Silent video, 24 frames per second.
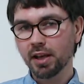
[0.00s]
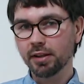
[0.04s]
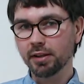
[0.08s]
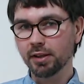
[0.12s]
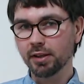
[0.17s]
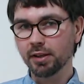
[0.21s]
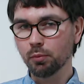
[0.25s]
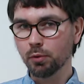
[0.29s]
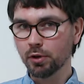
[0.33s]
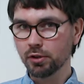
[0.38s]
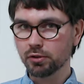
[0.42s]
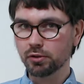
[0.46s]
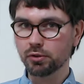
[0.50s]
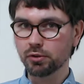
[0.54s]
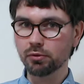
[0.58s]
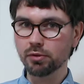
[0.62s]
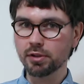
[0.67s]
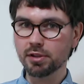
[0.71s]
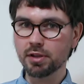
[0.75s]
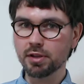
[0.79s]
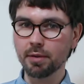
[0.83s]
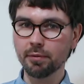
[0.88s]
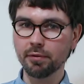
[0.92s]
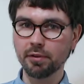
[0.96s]
that want to do
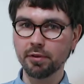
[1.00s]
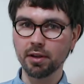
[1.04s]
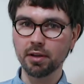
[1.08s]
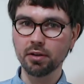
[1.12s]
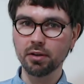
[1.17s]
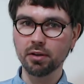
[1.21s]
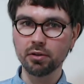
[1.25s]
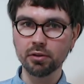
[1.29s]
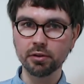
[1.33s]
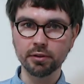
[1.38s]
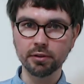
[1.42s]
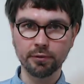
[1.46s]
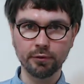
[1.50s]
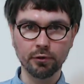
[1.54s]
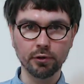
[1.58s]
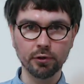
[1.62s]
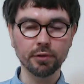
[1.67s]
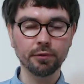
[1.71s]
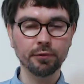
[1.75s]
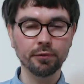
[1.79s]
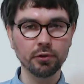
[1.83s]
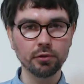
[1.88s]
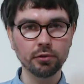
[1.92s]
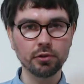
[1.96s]
something good for the
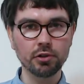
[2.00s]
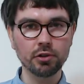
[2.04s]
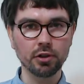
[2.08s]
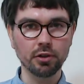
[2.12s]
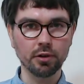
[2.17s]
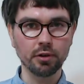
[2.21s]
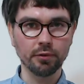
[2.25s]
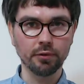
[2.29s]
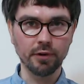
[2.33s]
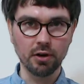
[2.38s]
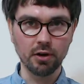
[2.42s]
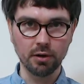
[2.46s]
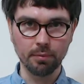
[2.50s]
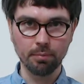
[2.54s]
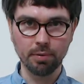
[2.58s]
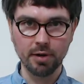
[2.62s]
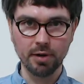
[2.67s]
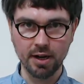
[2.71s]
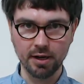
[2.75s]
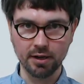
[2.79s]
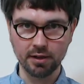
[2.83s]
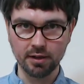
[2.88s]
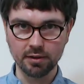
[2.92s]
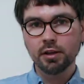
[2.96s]
future of our
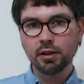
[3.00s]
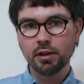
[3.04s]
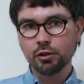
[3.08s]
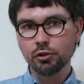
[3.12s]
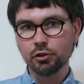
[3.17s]
planet.